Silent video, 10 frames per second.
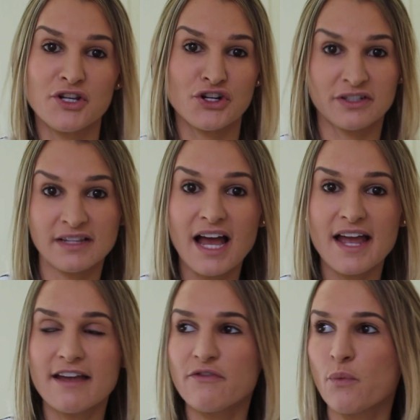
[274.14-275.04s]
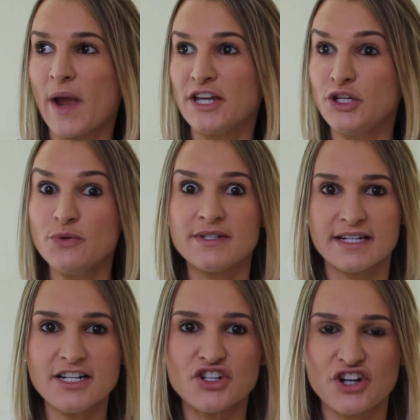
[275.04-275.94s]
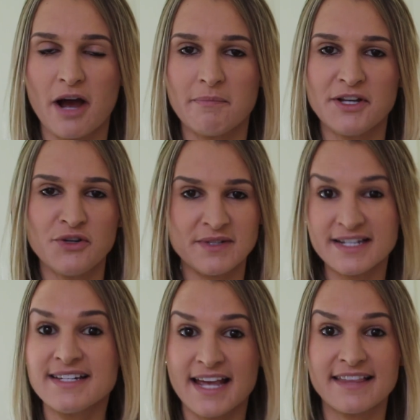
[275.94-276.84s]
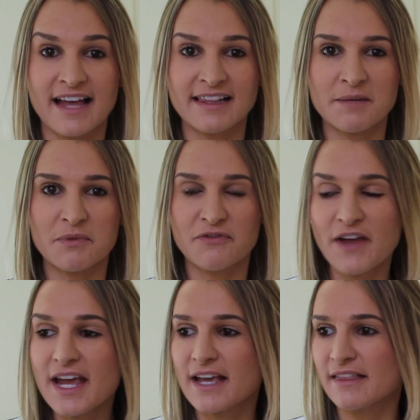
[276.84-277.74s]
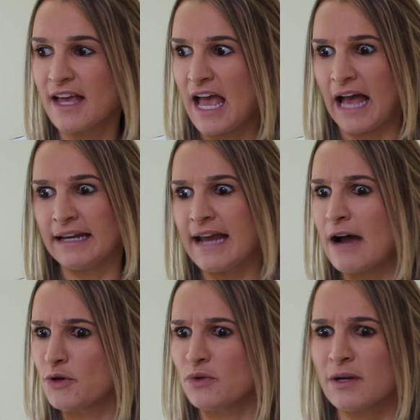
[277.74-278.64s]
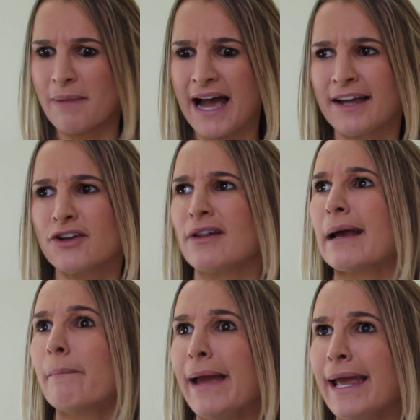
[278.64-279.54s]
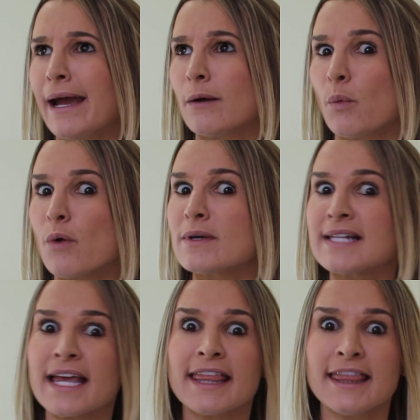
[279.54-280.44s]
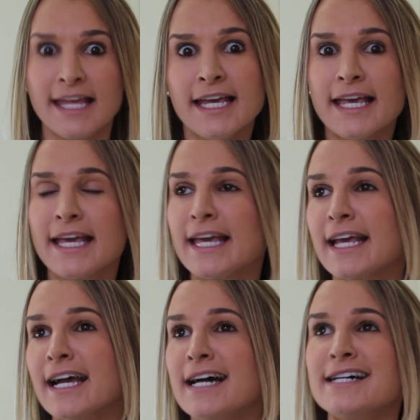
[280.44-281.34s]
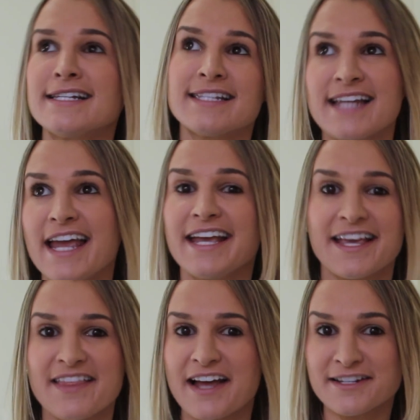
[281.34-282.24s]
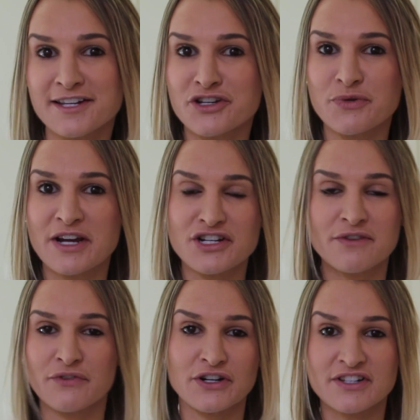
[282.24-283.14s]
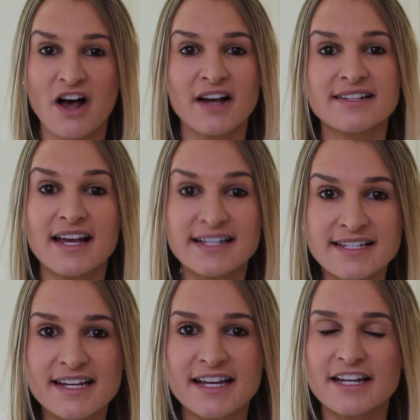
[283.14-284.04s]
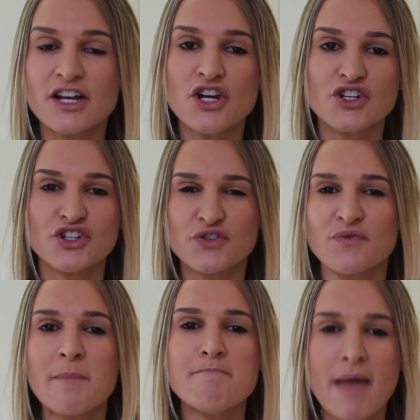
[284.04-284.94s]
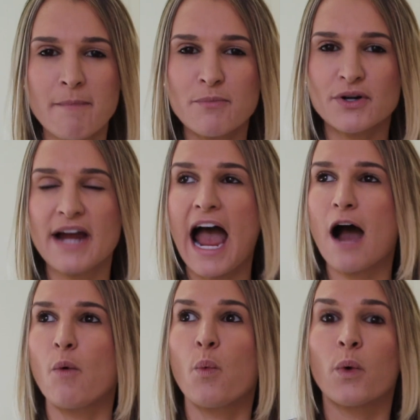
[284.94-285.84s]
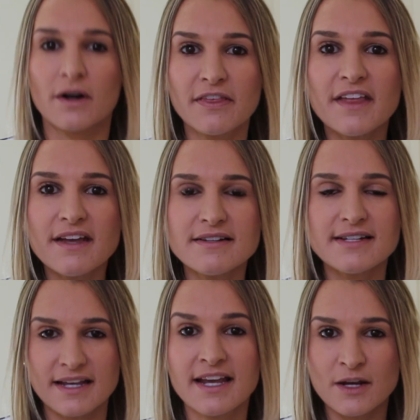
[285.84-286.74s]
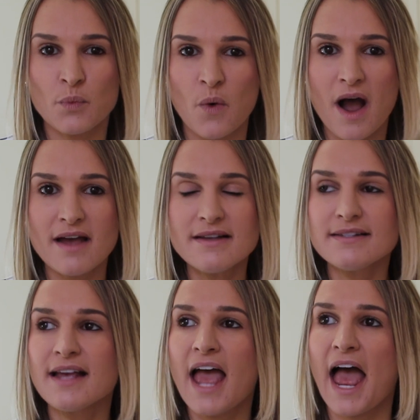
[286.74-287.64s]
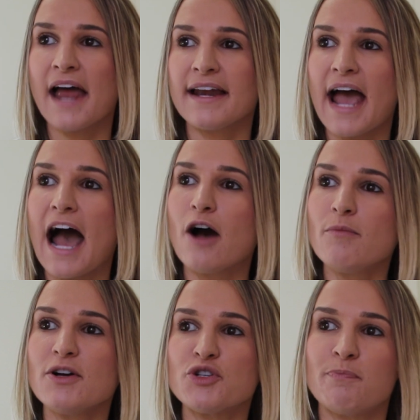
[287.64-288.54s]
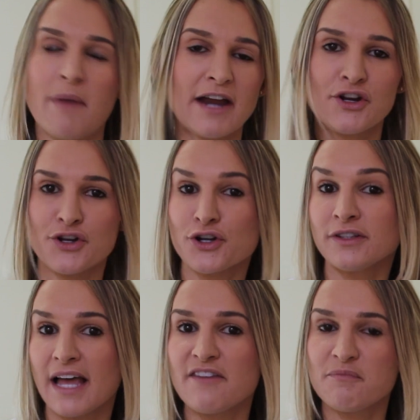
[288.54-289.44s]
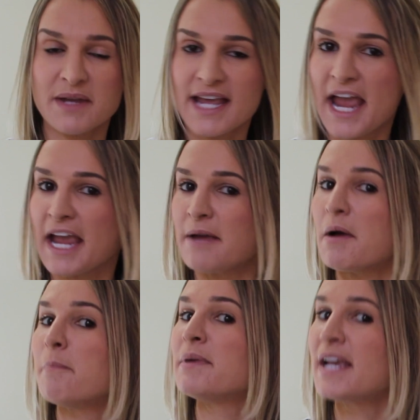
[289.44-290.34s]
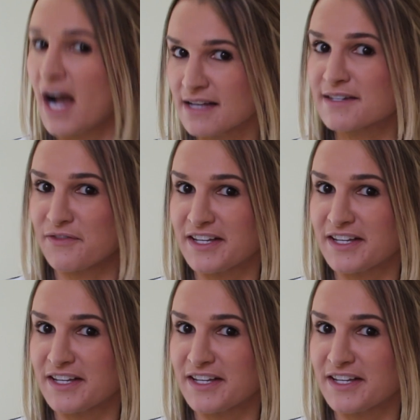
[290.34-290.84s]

in your life when you did jump and you did take that leap of faith, and now you look back and you're like, man, what was I thinking staying in that situation for as long as I did? Just remember how worth it it was and how much better your life became because of